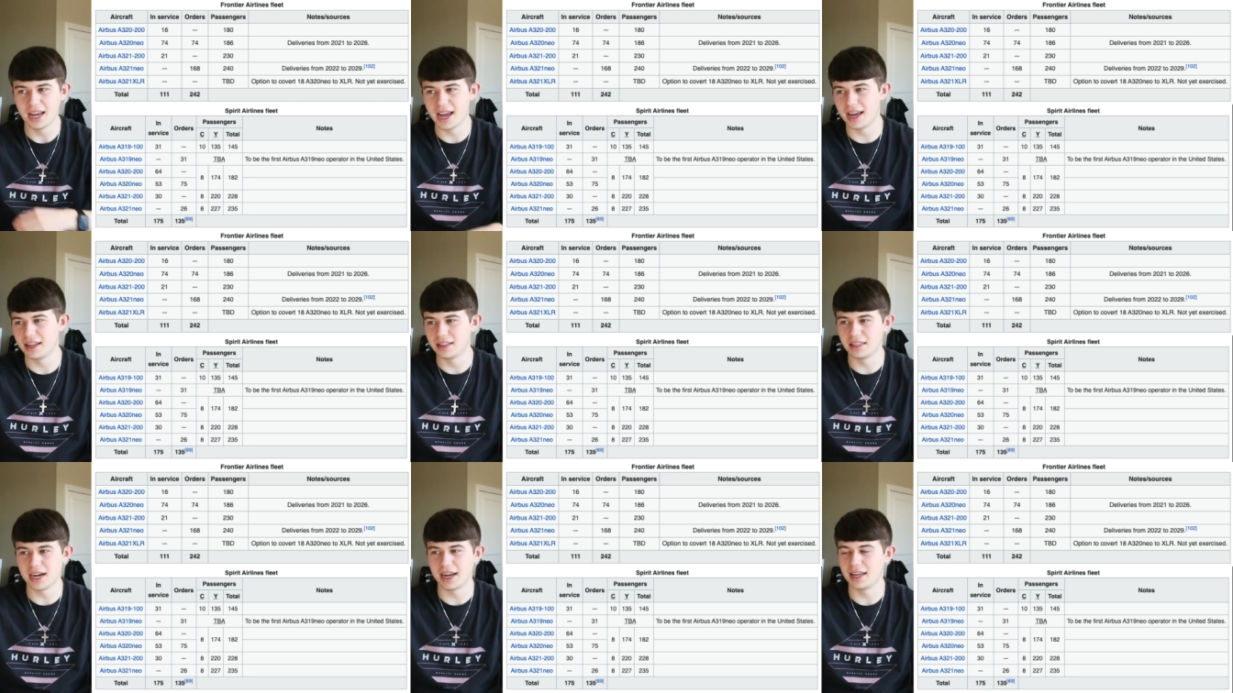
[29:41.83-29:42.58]

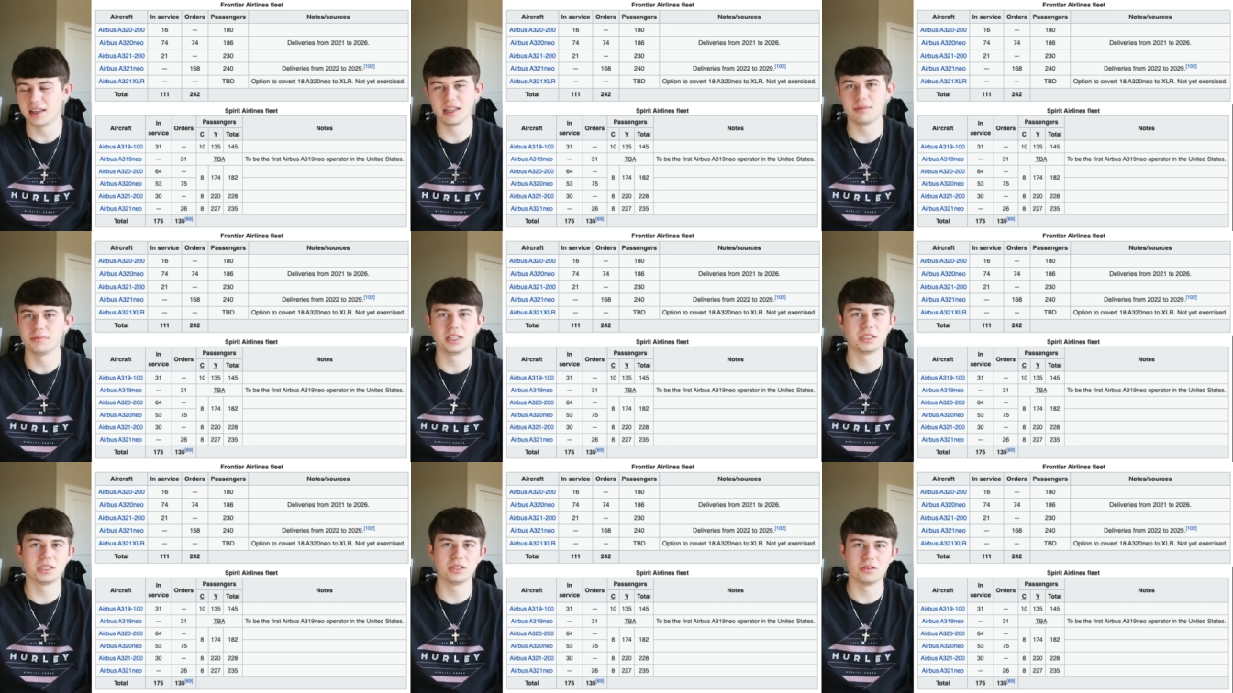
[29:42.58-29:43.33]
and not
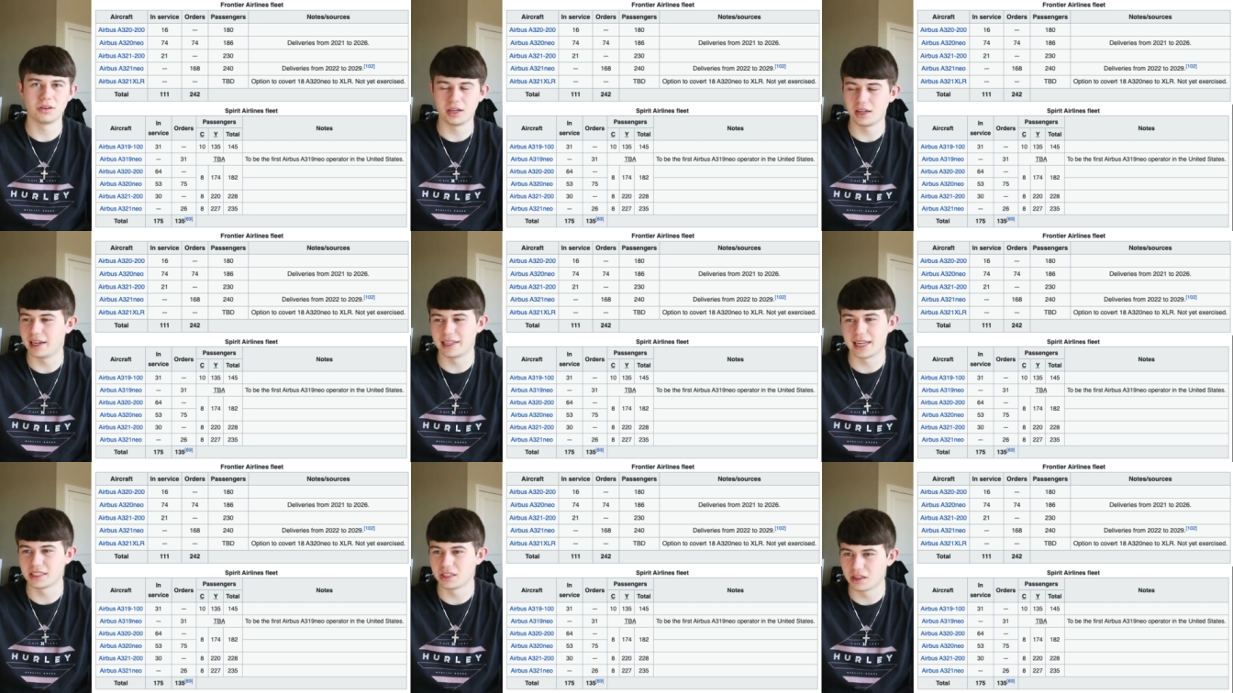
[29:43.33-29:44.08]
limited to.
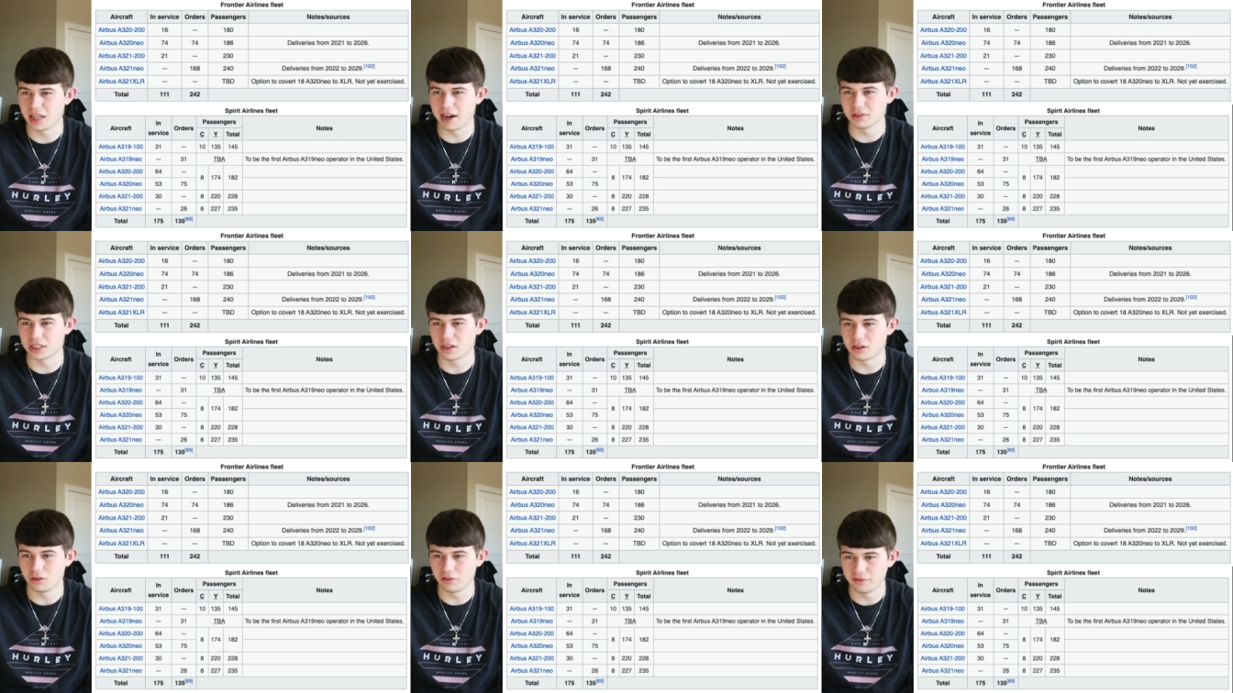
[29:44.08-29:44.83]
That was
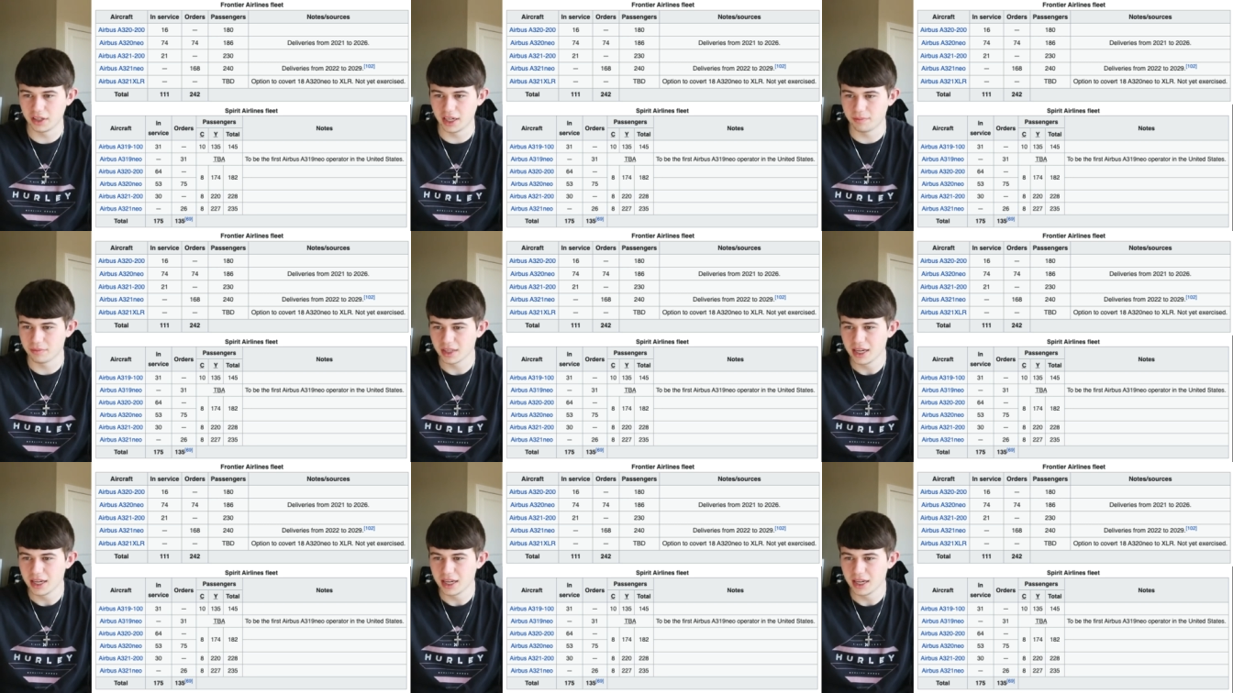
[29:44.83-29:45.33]
their whole fleet.